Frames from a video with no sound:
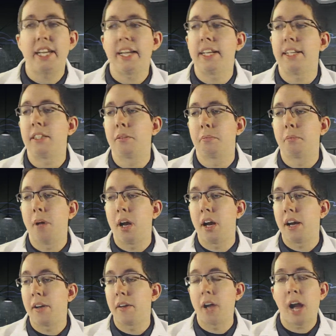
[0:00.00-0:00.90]
and
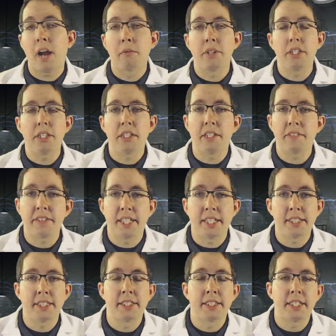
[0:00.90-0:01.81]
I really love
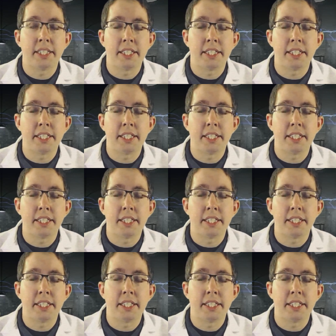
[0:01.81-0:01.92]
that